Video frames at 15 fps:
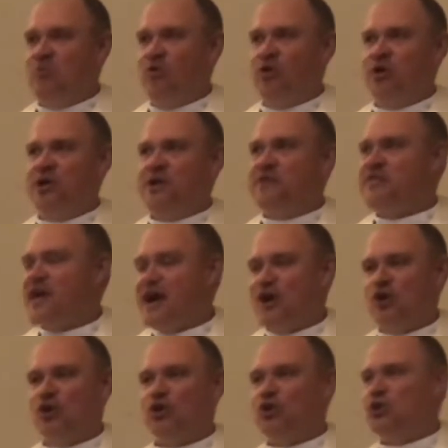morning, that
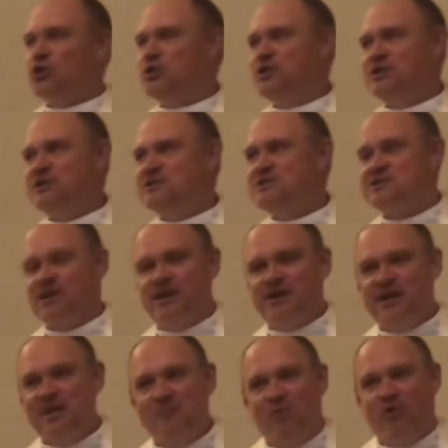early
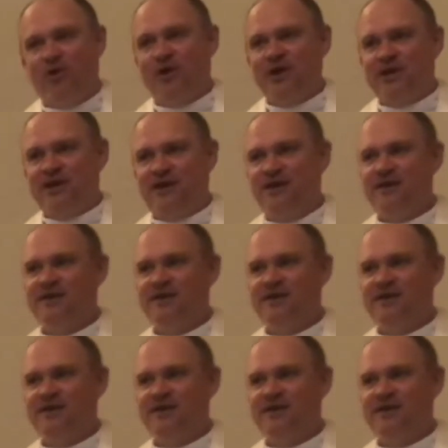Sunday morning,